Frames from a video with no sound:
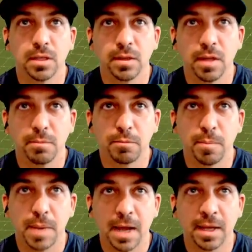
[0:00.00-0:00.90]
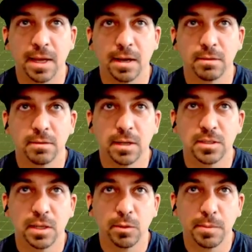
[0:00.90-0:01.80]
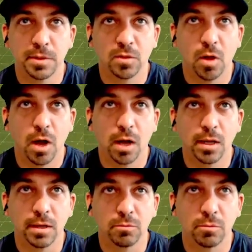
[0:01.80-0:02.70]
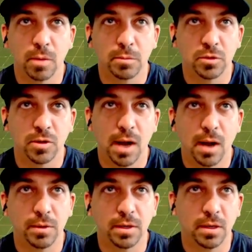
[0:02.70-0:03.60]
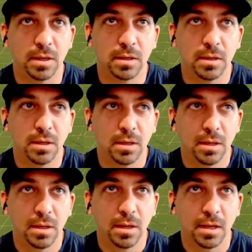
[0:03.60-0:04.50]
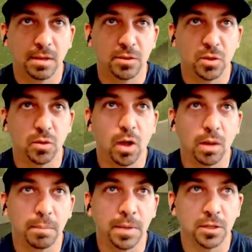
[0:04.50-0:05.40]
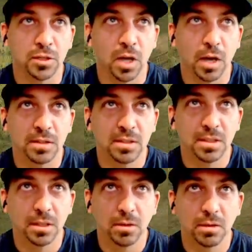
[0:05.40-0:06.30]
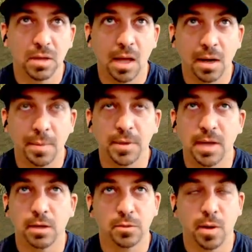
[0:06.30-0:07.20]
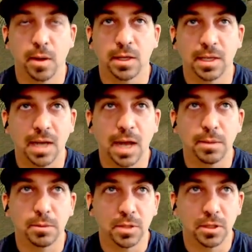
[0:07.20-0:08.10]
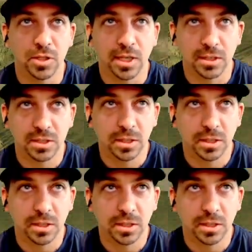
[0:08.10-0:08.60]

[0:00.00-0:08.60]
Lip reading: And then from back here, right? Say we miss long, it runs around and it gives you a long pick shot. Still, that up and down is probably like a 90% chance.